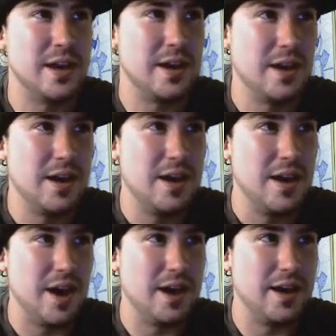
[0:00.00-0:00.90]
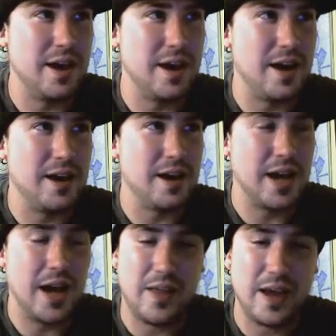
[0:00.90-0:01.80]
And a
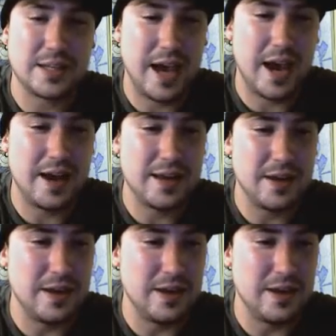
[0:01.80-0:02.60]
guy like Taddy